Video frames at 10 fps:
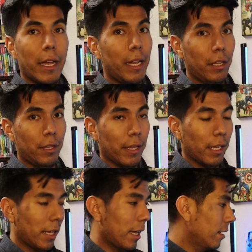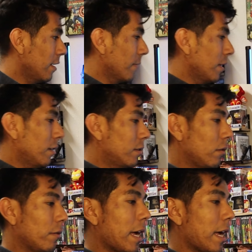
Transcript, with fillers: anything like that. So